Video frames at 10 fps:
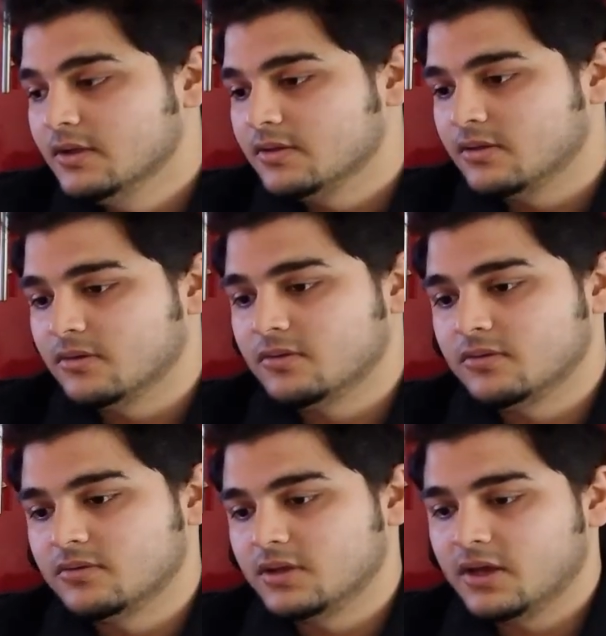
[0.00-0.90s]

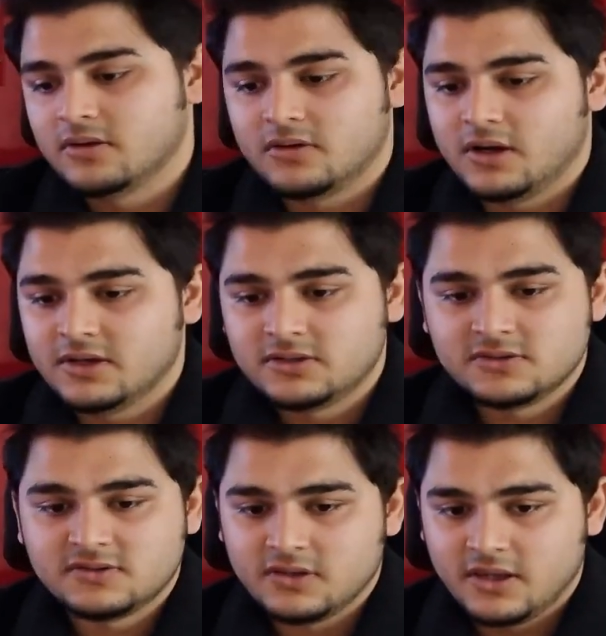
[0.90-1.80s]
So yeah,
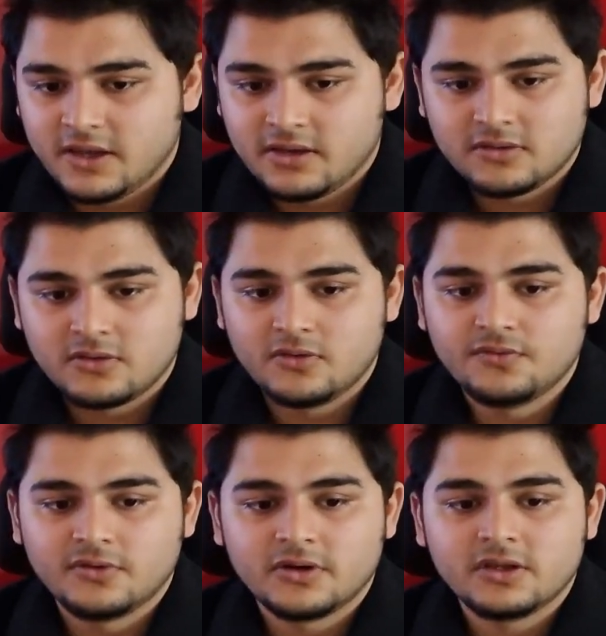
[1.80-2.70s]
IELTS, yeah, go
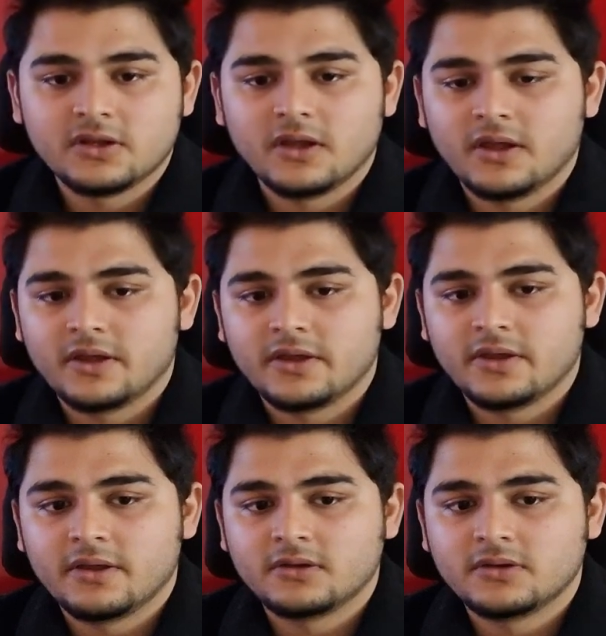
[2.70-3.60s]
for it.
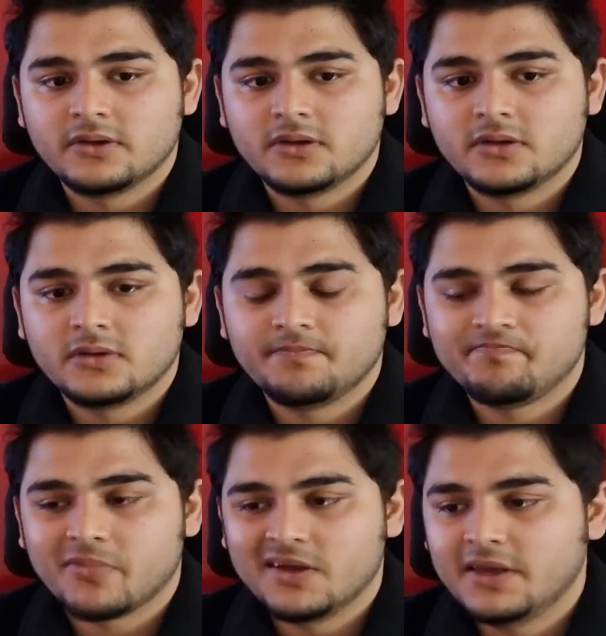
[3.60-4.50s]
And
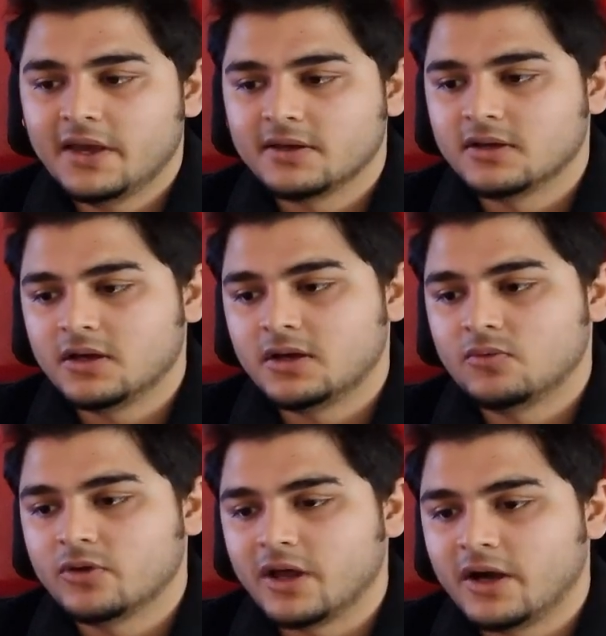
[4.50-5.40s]
yeah,
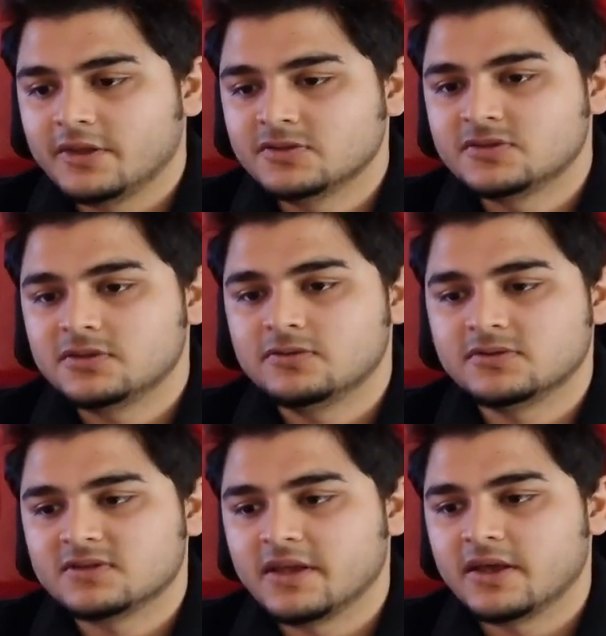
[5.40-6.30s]
what I used to do
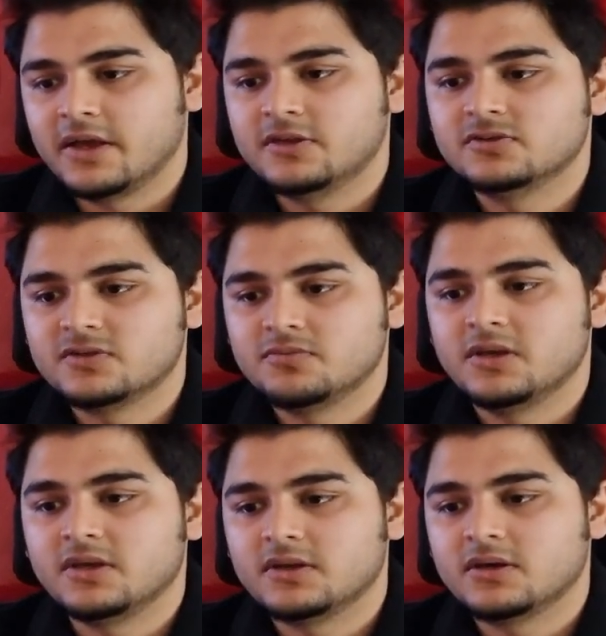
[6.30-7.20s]
is, like, I used to
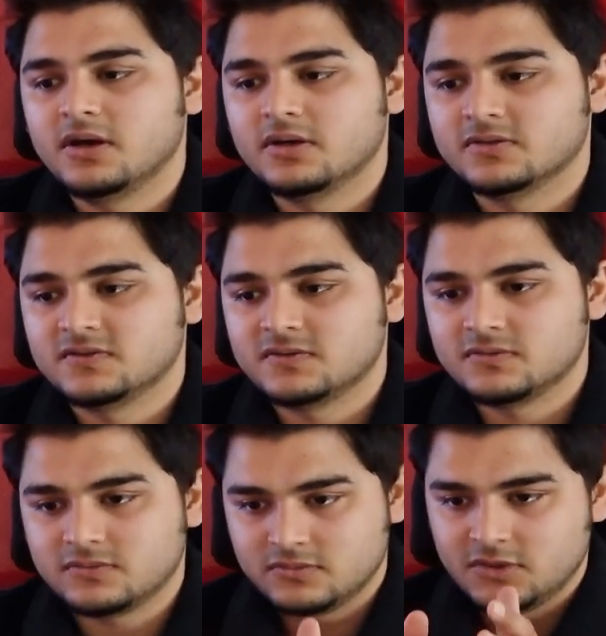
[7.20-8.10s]
make a
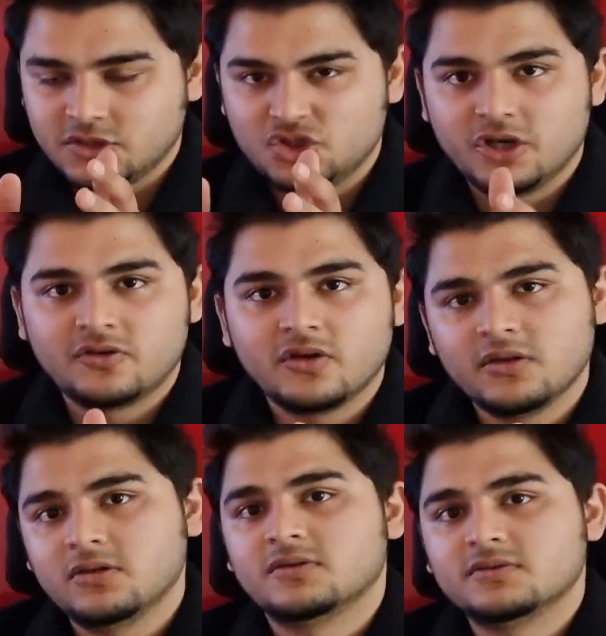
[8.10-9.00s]

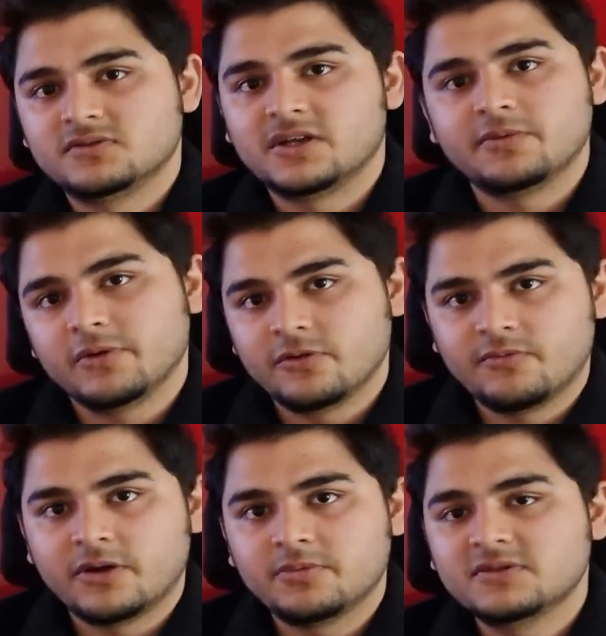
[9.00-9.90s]
general statement of
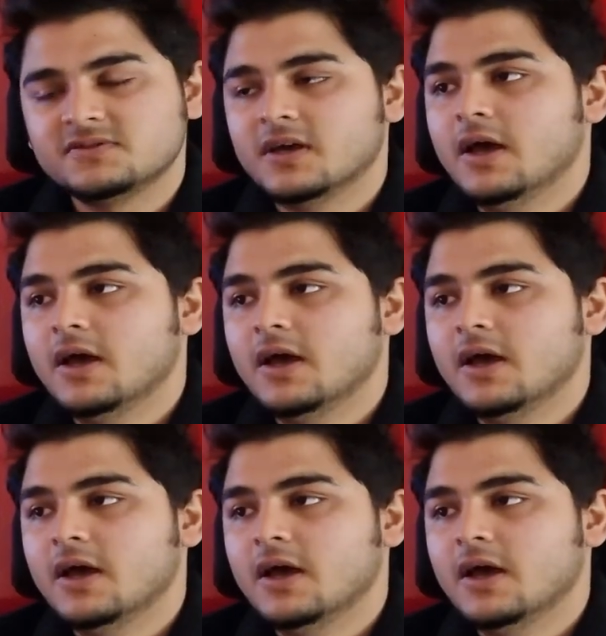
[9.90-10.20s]
purpose,